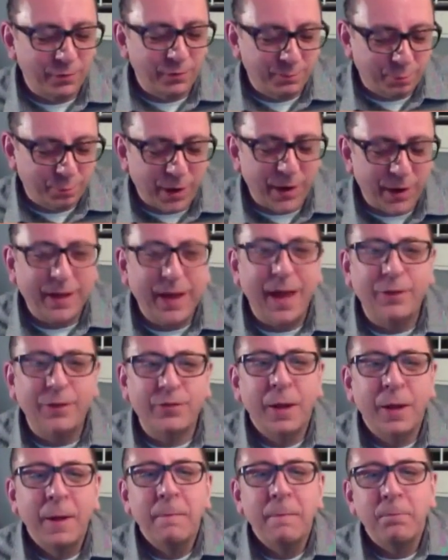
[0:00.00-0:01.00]

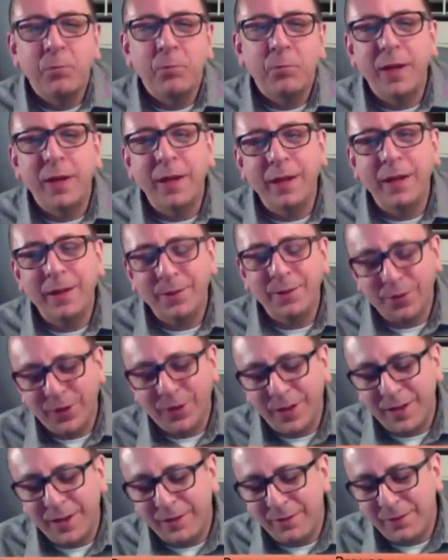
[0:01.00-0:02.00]
predicates
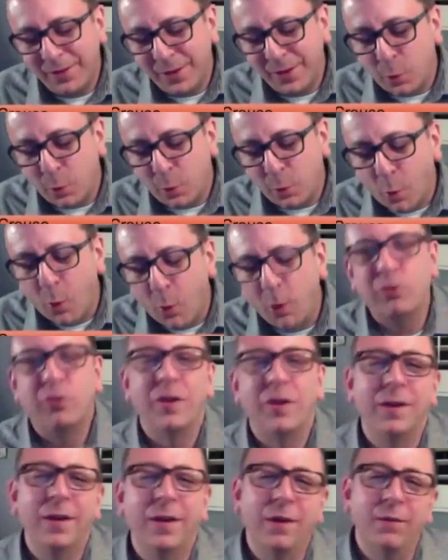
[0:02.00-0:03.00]
the you know
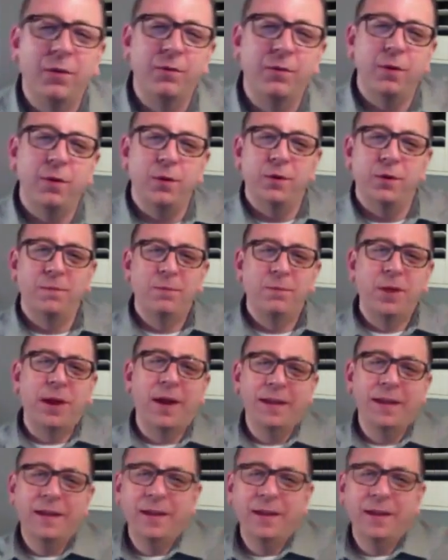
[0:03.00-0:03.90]
origin of the food. All